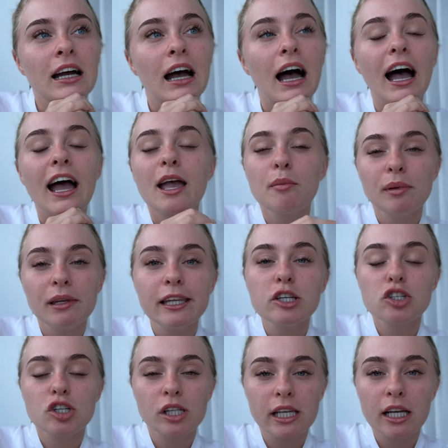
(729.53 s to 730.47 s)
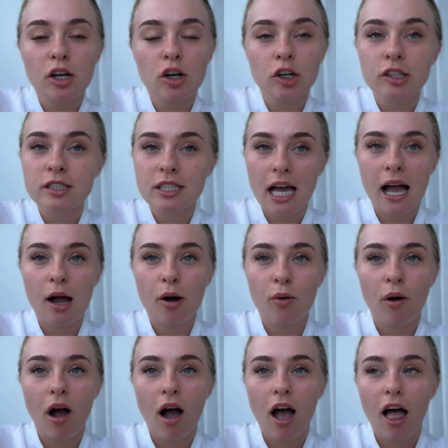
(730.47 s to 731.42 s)
I am literally in Koh
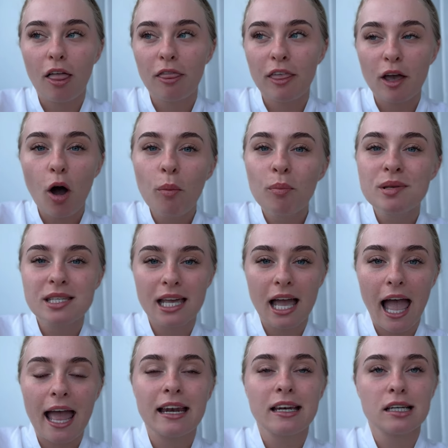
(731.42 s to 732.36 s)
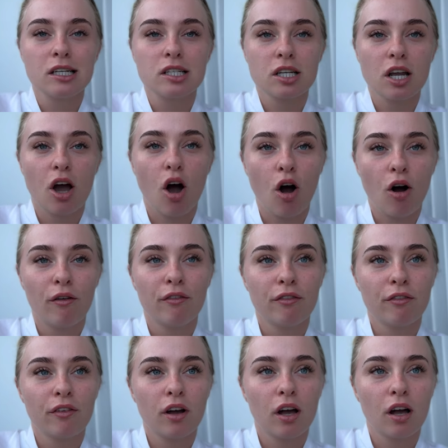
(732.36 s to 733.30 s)
Tao, the opposite end
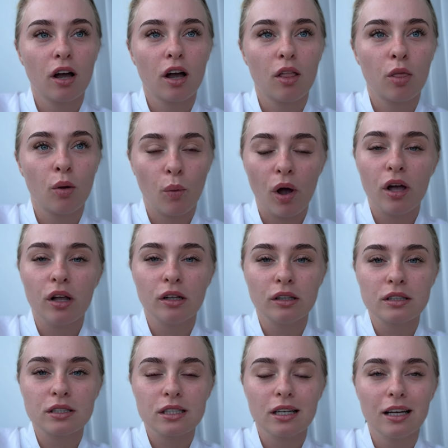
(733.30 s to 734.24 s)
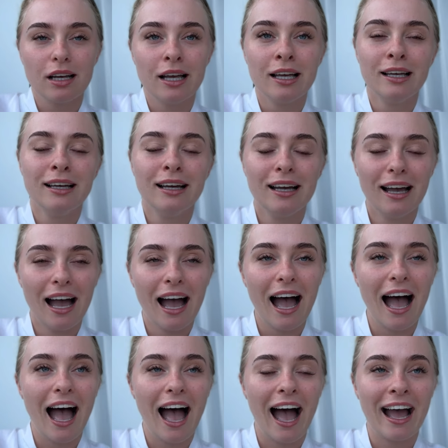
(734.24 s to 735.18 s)
of the world,
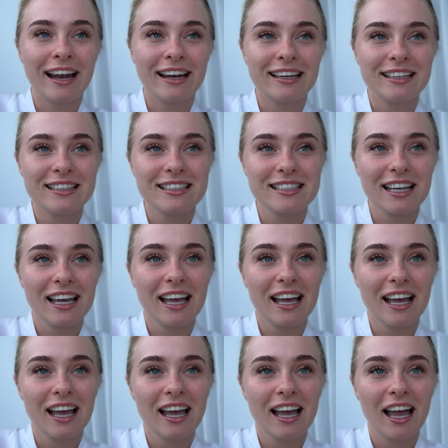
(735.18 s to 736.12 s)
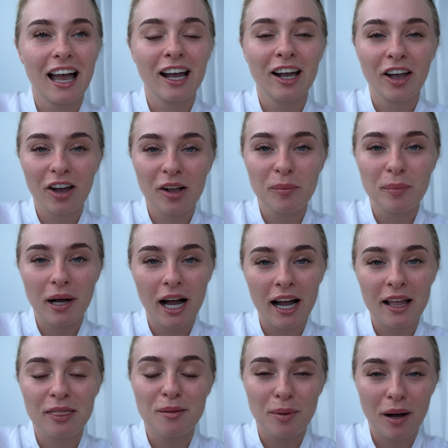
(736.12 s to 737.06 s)
and a girl
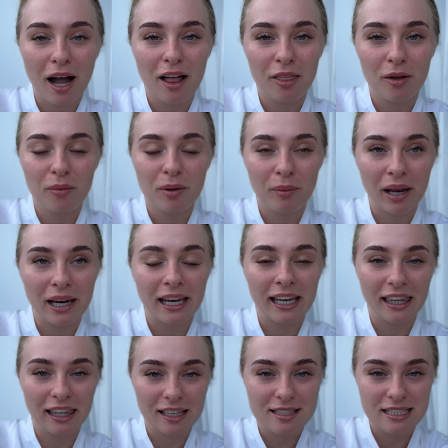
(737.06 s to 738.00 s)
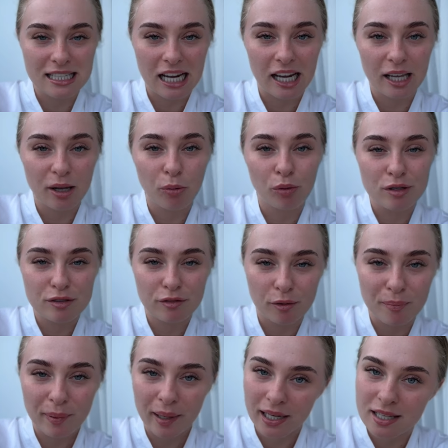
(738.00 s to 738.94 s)
behind the bar that we went in last night was
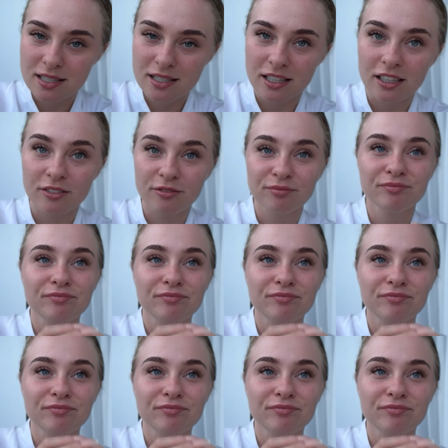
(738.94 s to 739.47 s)
from Penistone.